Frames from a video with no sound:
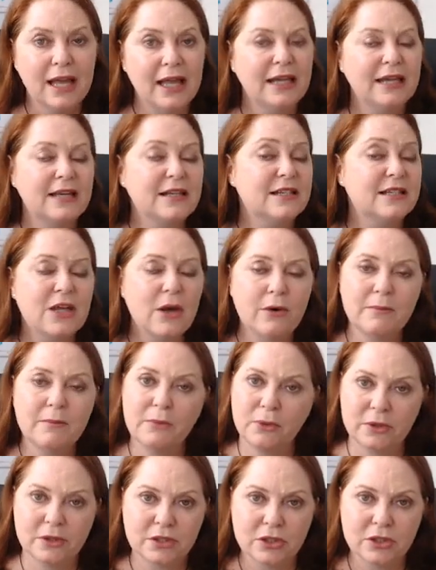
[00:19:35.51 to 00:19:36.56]
It is so
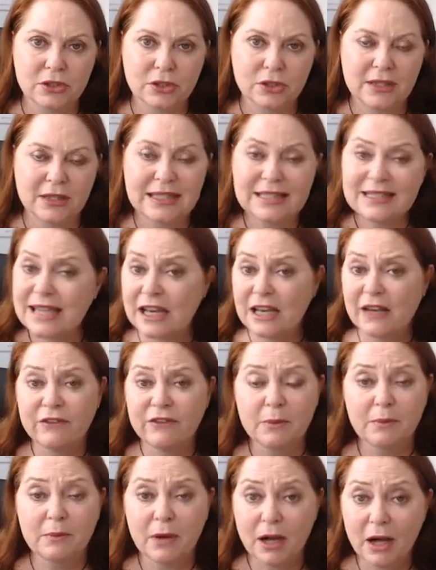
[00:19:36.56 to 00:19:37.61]
important to do this, and if
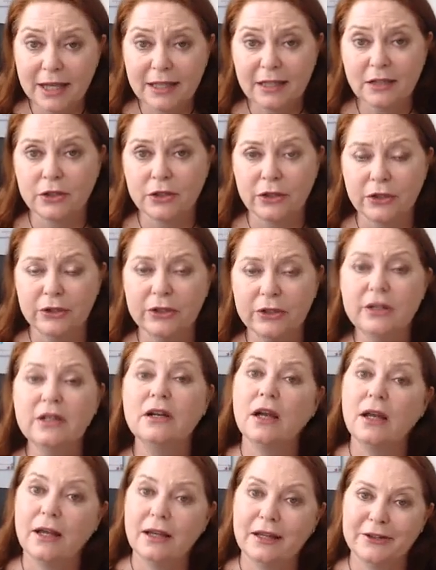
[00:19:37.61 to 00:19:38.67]
you're buying a unit,
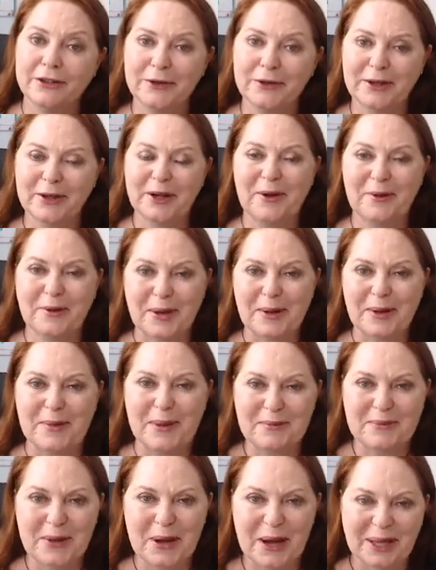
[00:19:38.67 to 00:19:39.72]
Not that I recommend
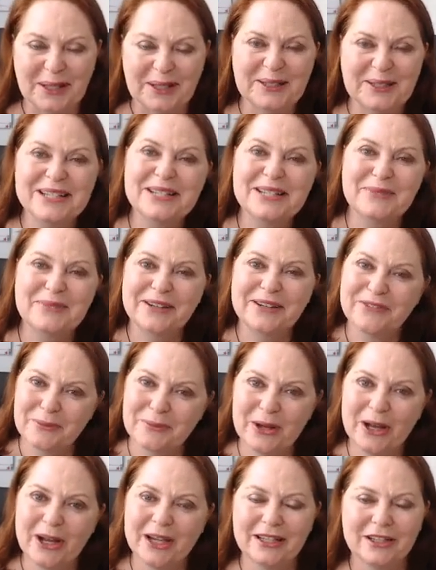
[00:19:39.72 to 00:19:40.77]
buying units, but if you're
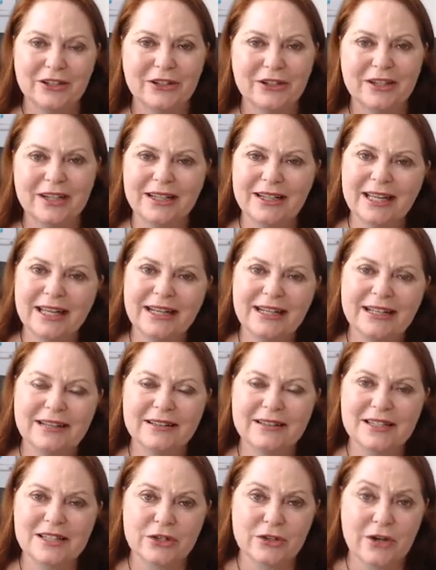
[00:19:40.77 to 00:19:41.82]
buying a unit, getting the
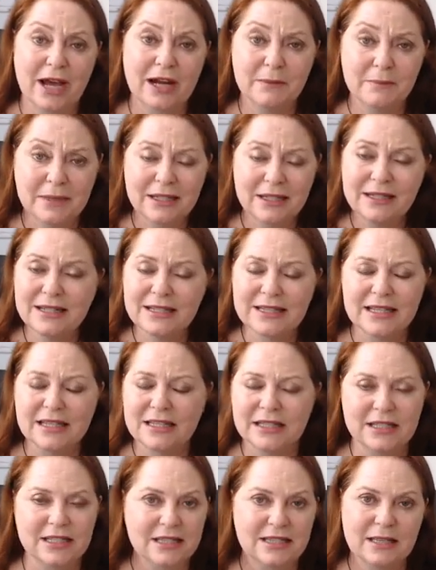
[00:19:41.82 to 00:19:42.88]
strata minutes is
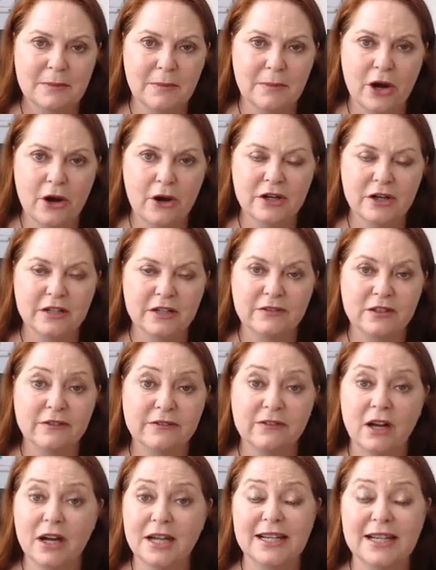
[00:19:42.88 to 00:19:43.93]
just imperative to
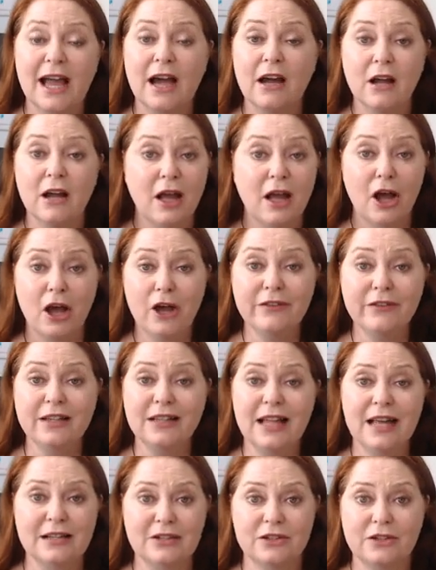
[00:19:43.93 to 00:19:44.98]
find out over the
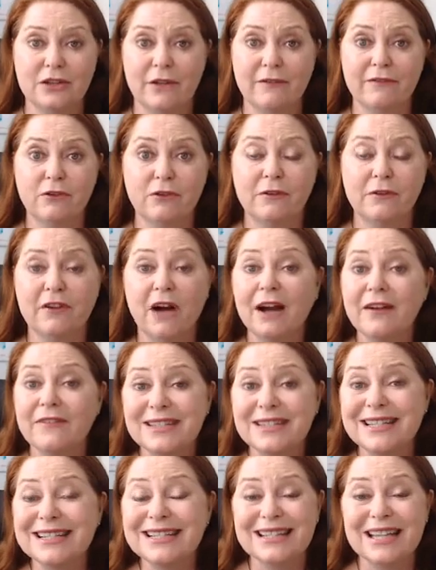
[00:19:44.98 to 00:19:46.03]
last, 4, 5,
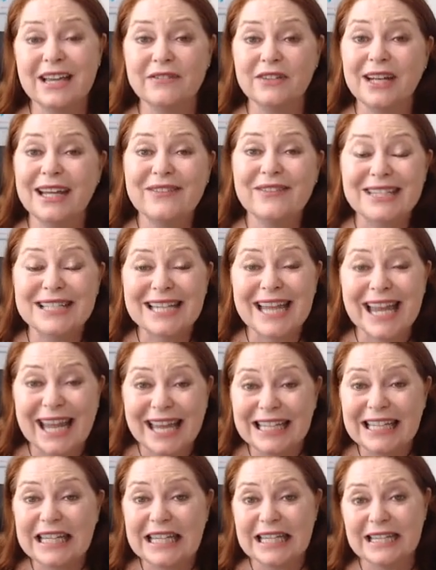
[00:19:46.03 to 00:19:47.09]
6, 7, even
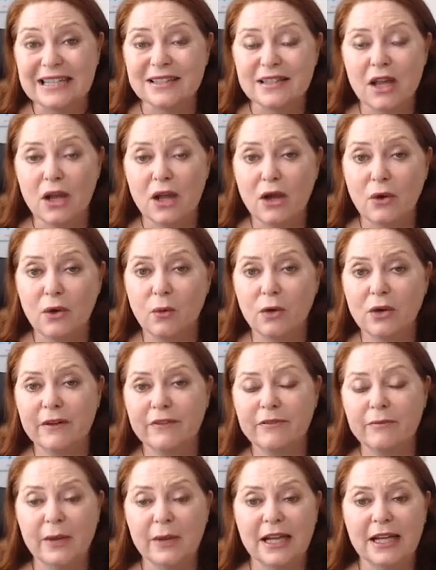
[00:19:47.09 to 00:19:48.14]
10 years, what
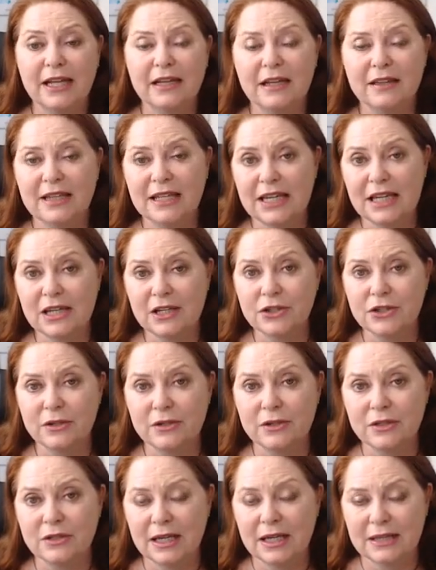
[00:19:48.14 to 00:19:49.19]
have been the
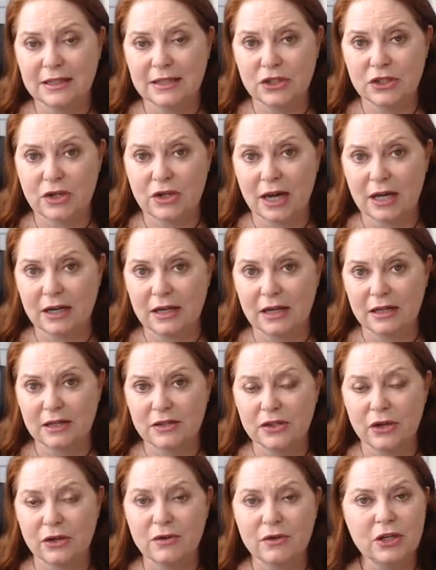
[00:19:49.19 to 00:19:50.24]
issues in the strata.
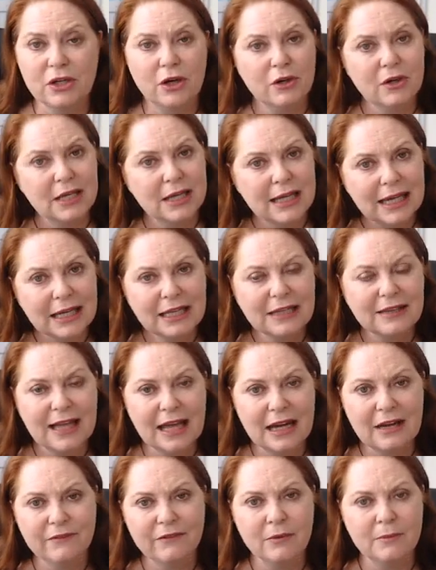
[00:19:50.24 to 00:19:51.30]
So, getting that
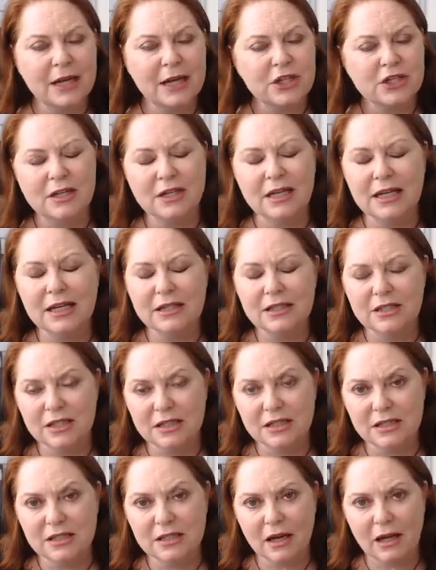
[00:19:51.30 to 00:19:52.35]
information is
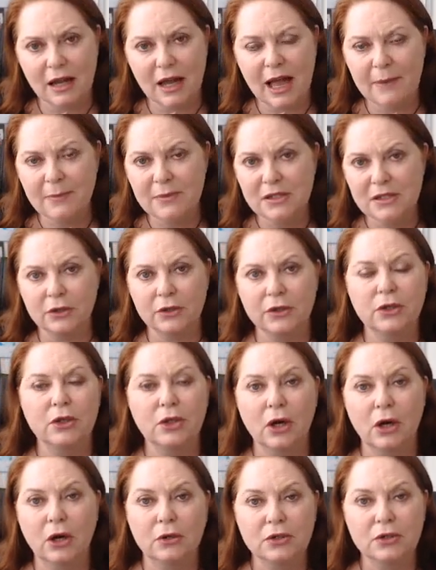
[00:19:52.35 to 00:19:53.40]
just absolute
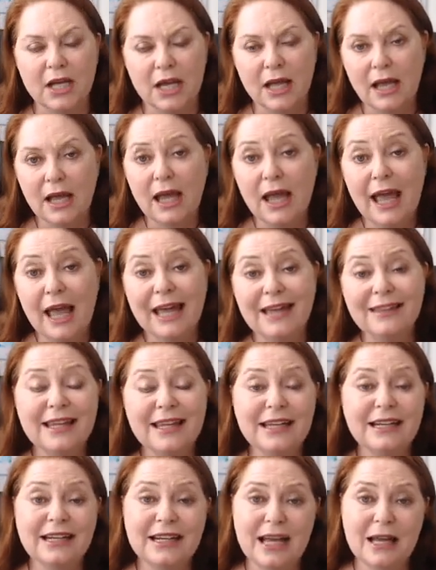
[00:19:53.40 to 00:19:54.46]
gold. And then
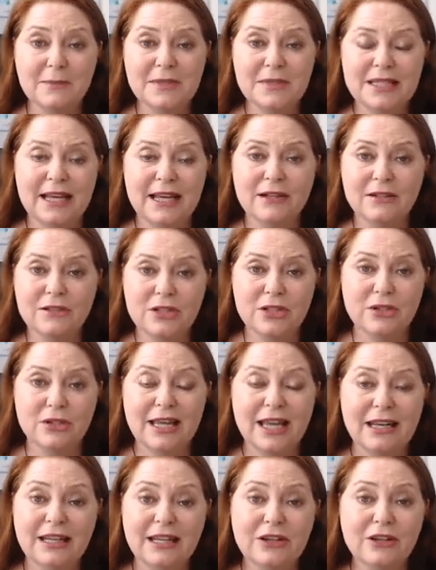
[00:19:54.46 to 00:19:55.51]
it comes down to
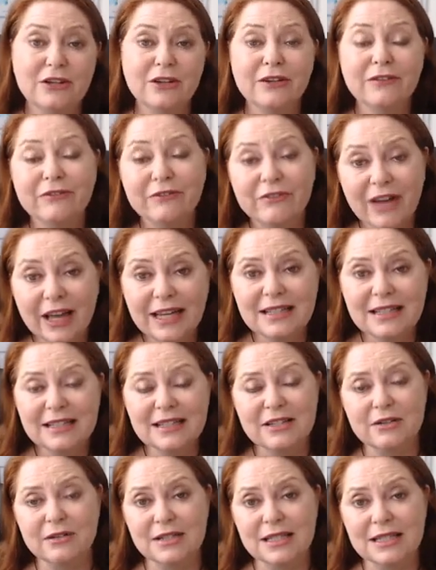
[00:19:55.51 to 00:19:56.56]
getting your
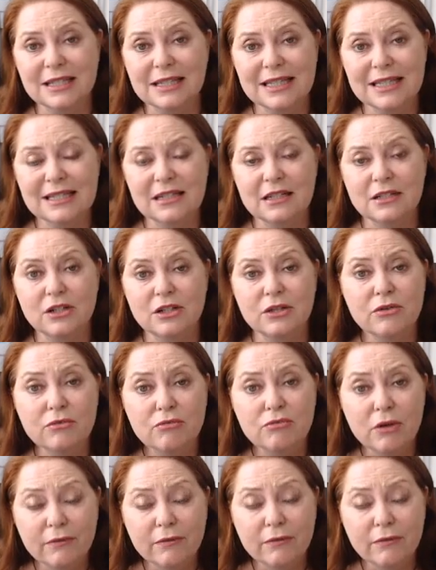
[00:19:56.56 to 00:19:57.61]
conveyancer or solicitor to
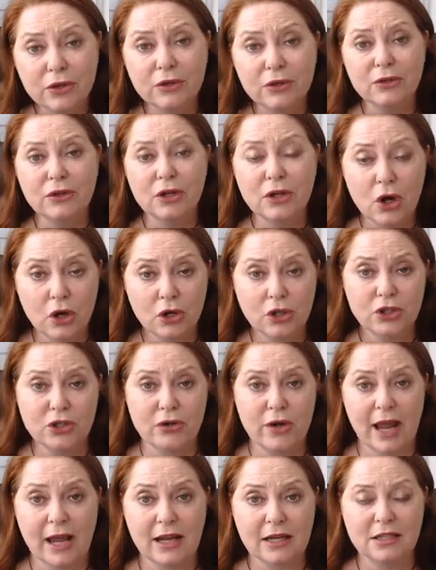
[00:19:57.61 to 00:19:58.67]
review the
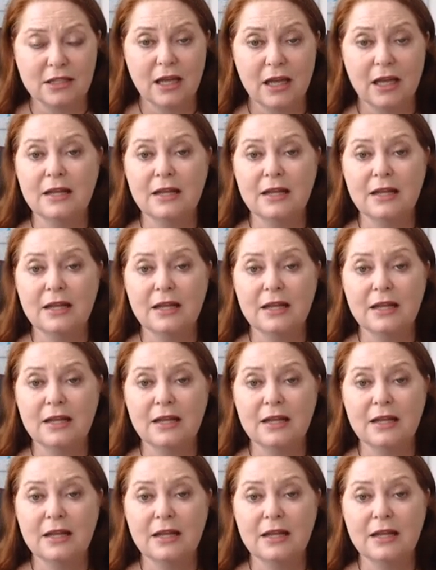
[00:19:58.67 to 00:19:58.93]
contract.